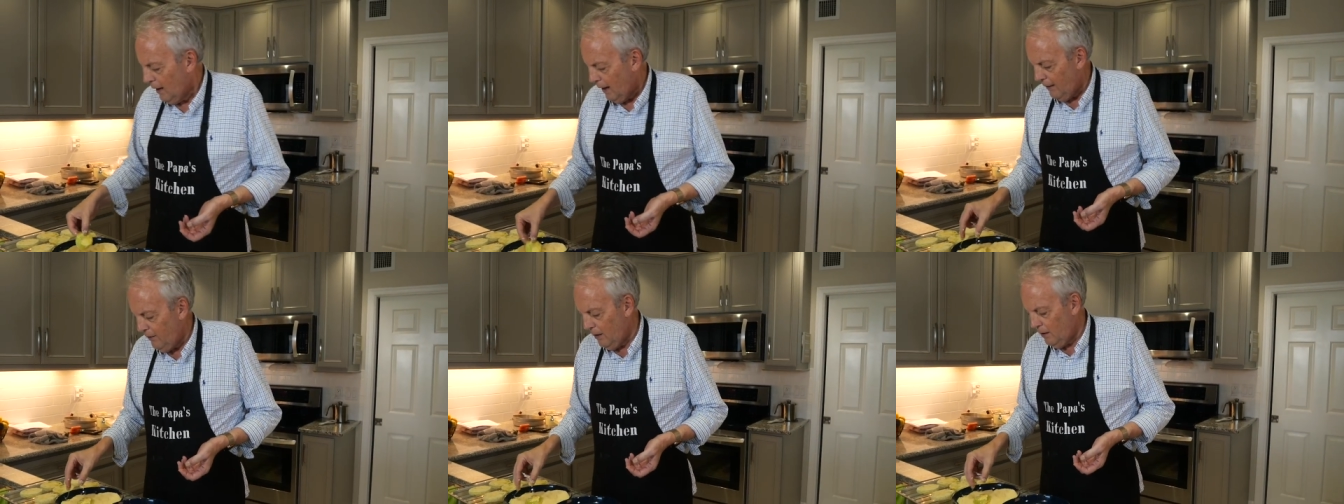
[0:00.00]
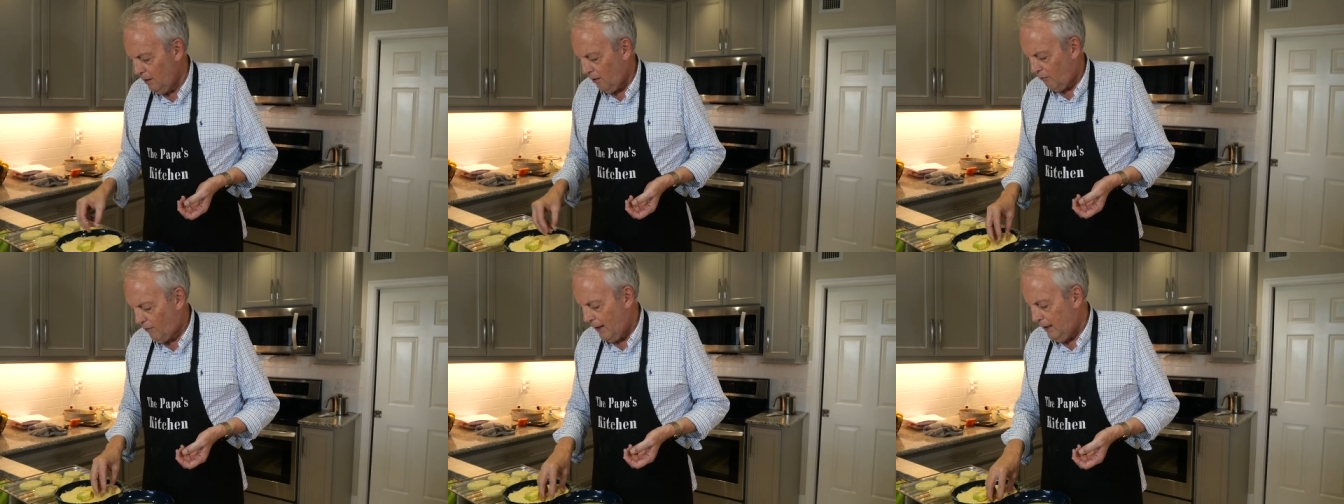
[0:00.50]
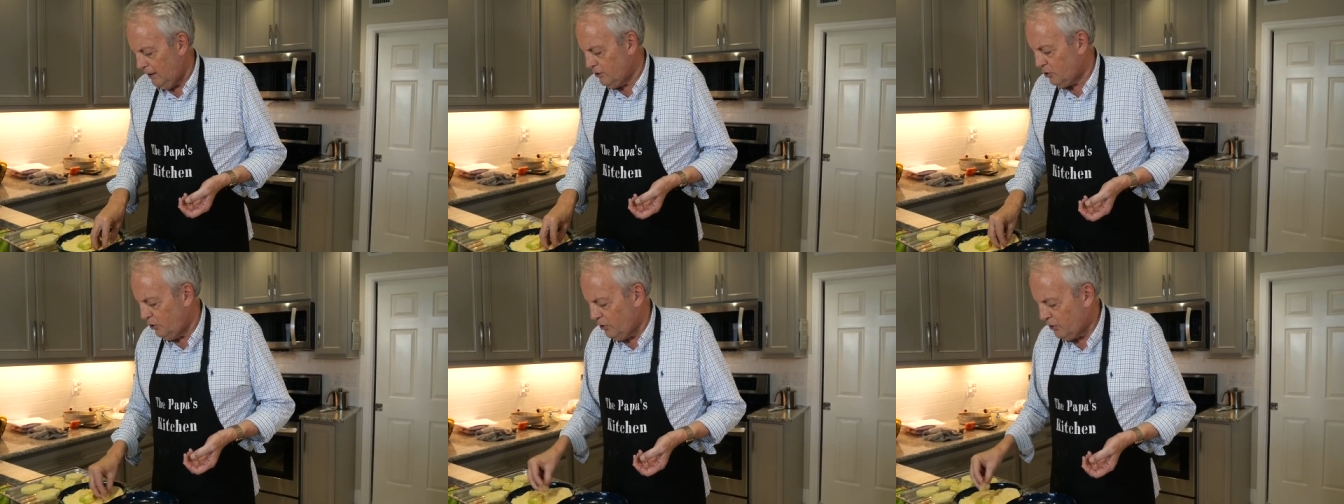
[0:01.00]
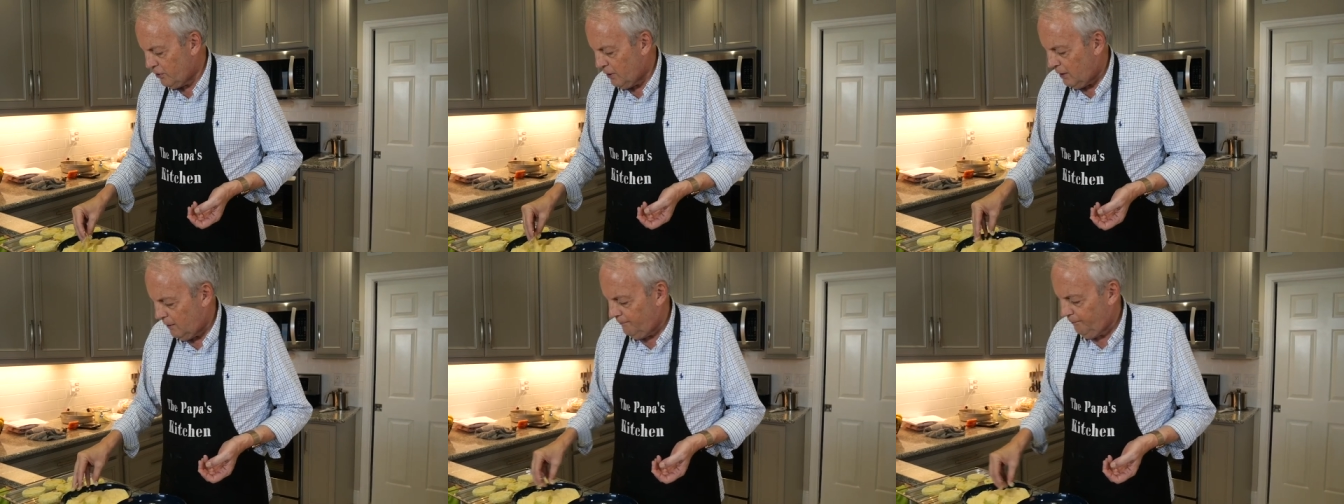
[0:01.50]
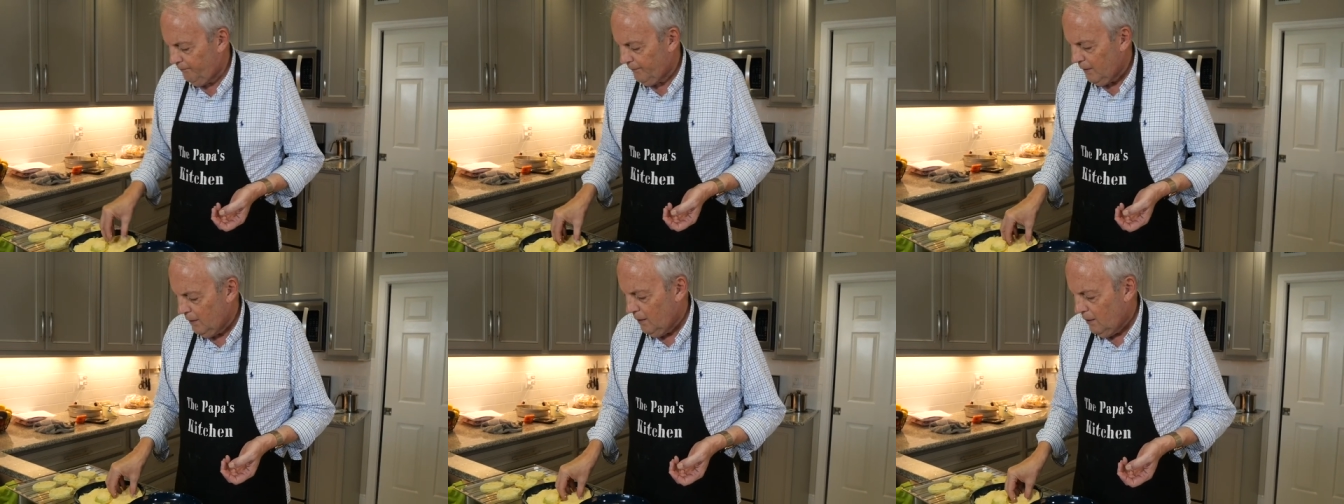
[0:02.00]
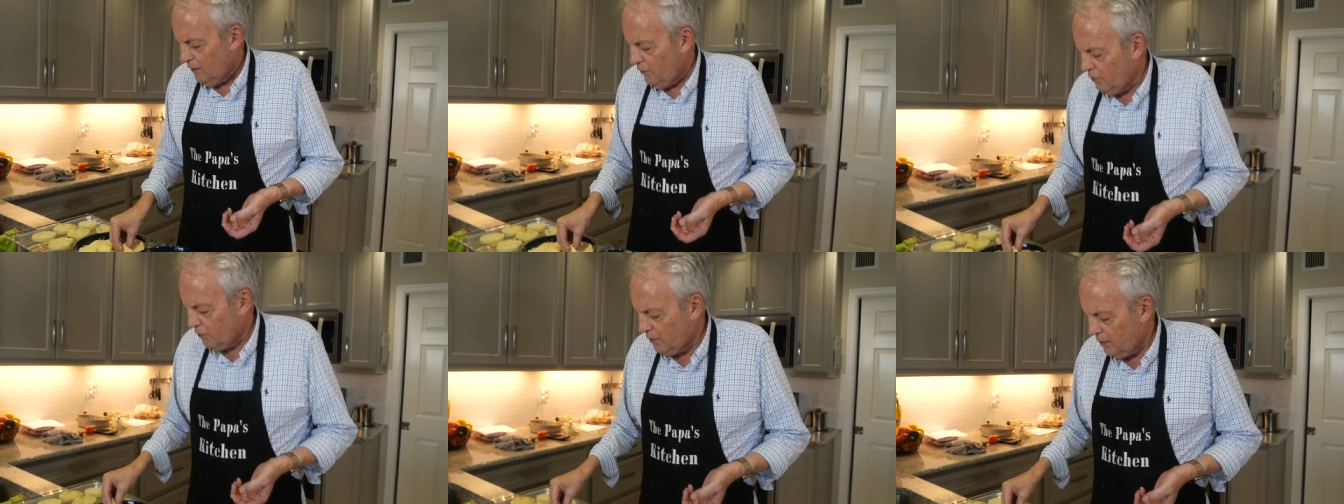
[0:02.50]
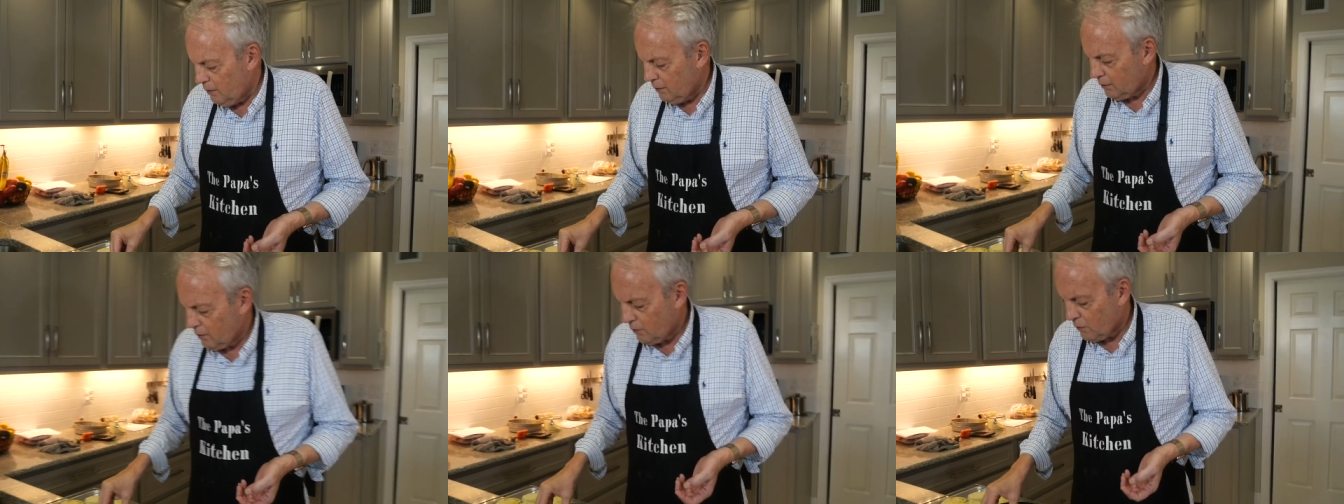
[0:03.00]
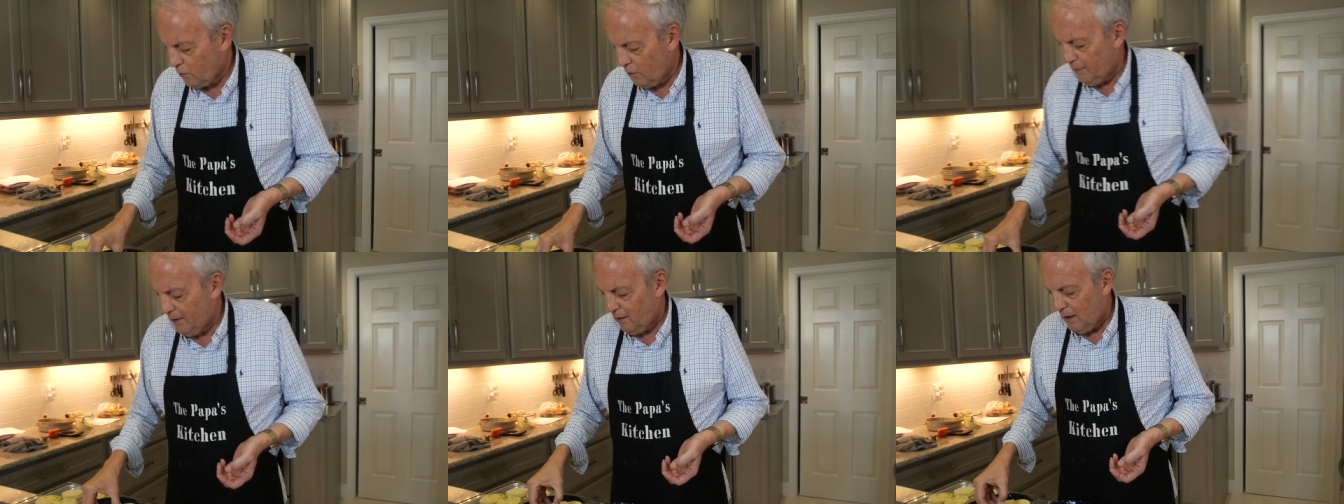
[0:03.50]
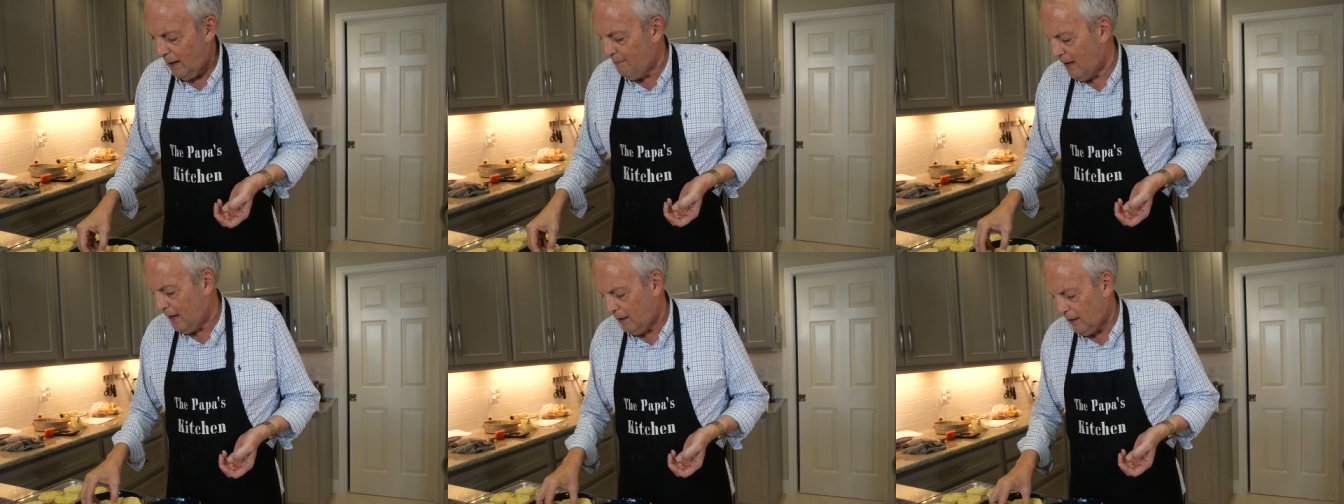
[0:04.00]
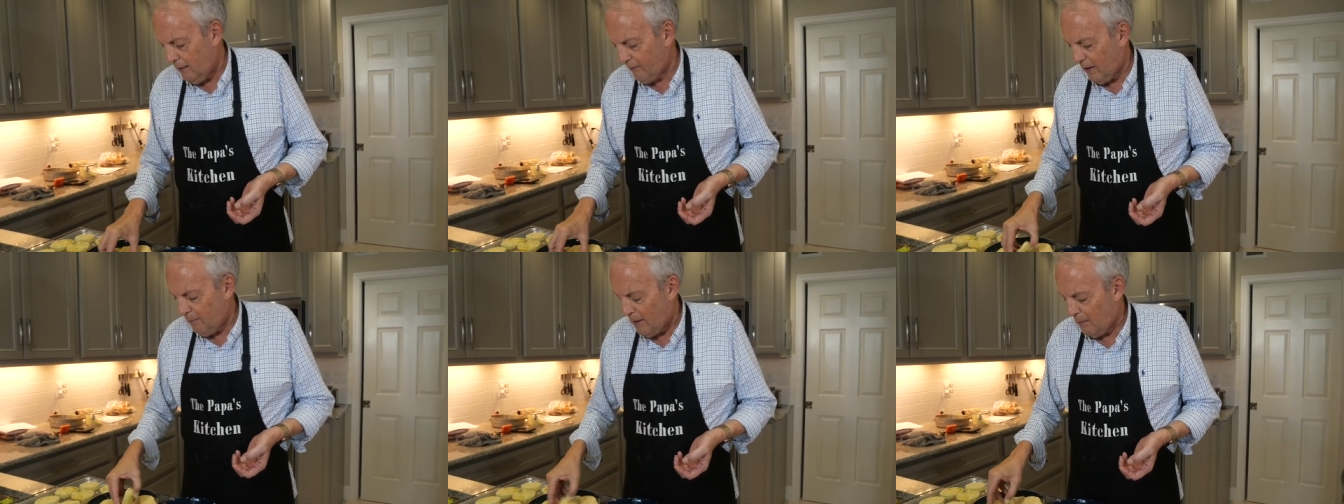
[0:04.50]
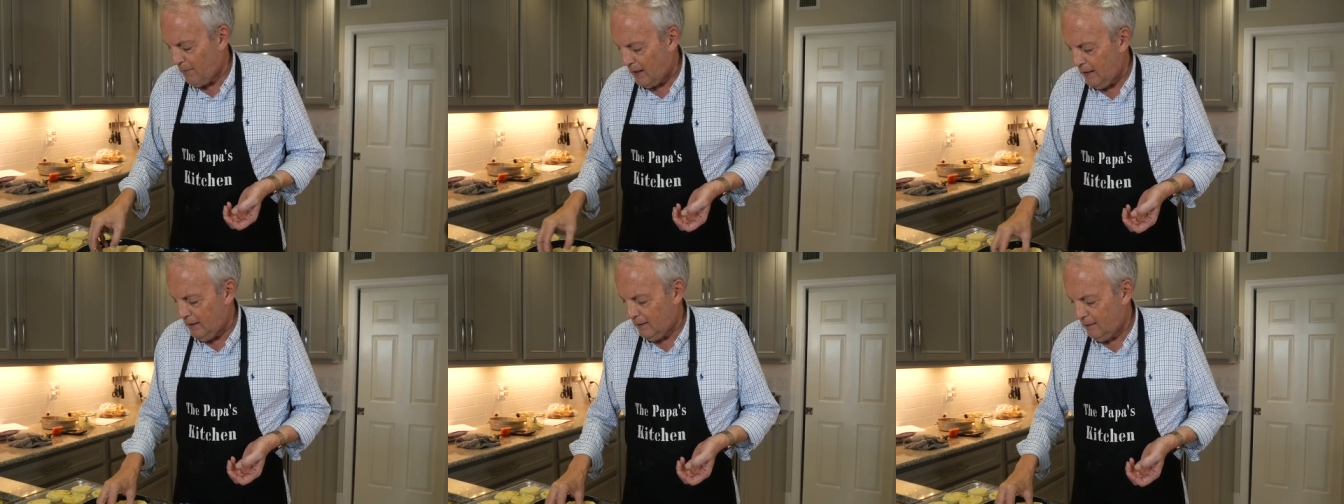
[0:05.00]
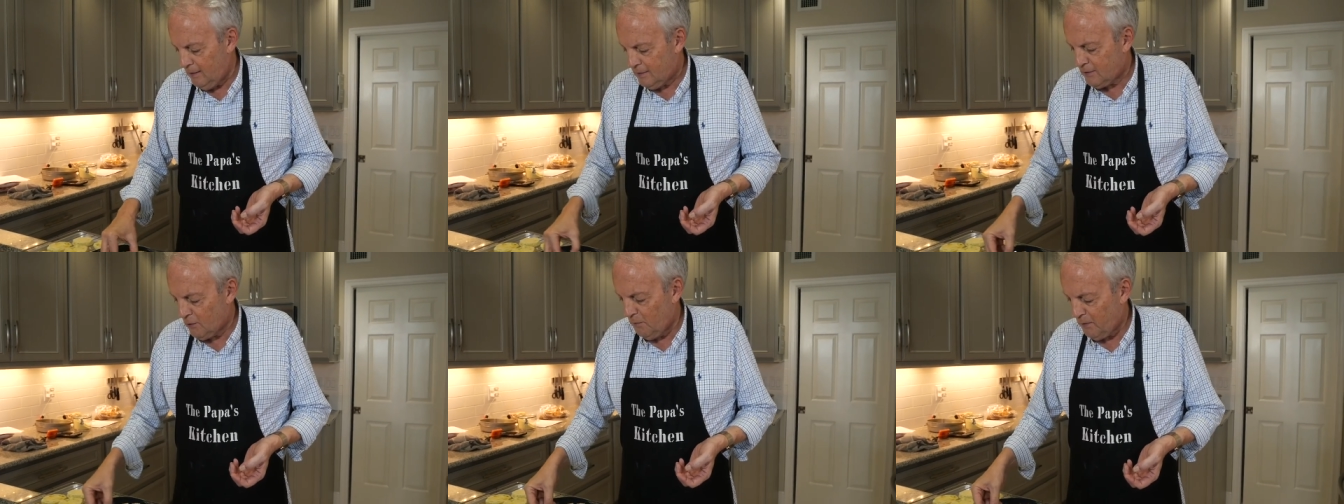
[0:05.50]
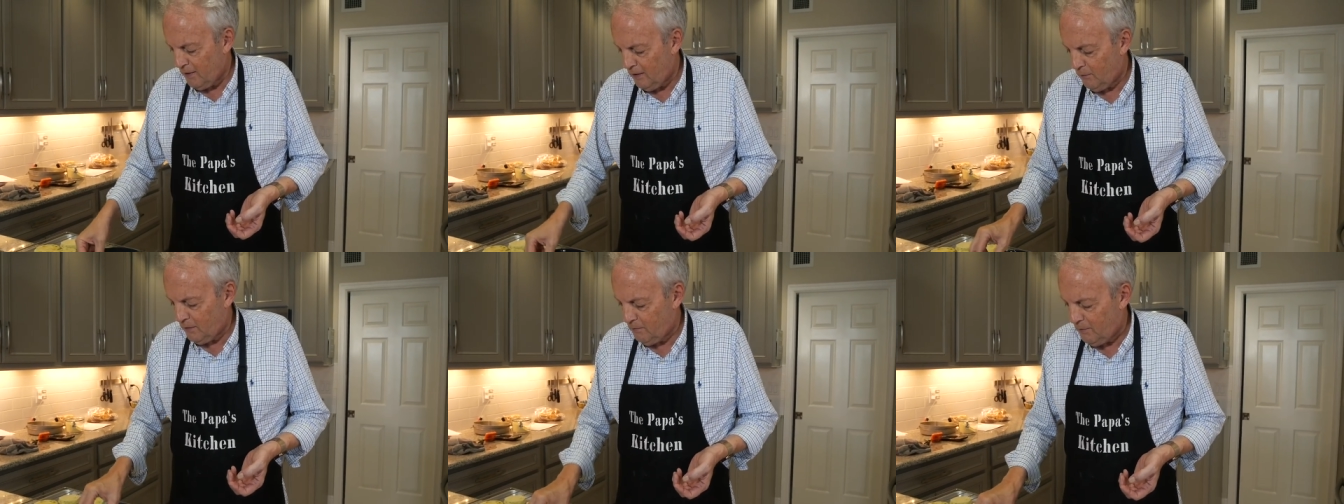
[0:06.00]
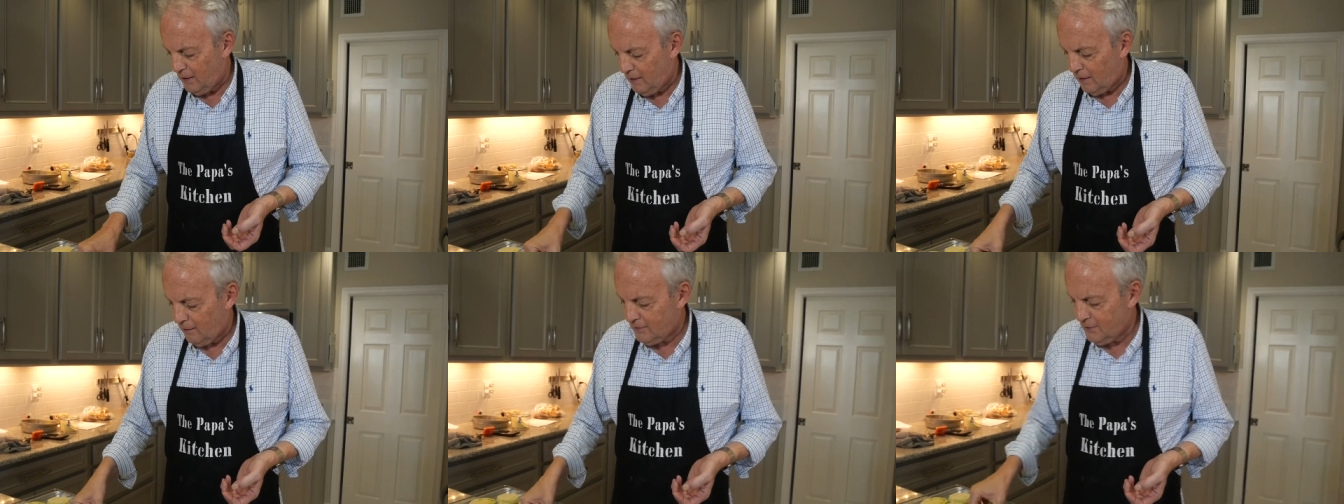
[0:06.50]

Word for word: And then all right into your um, you're He's not uh, listening to me. Again. I'm not. I've got my mind on this. Don't play with me now,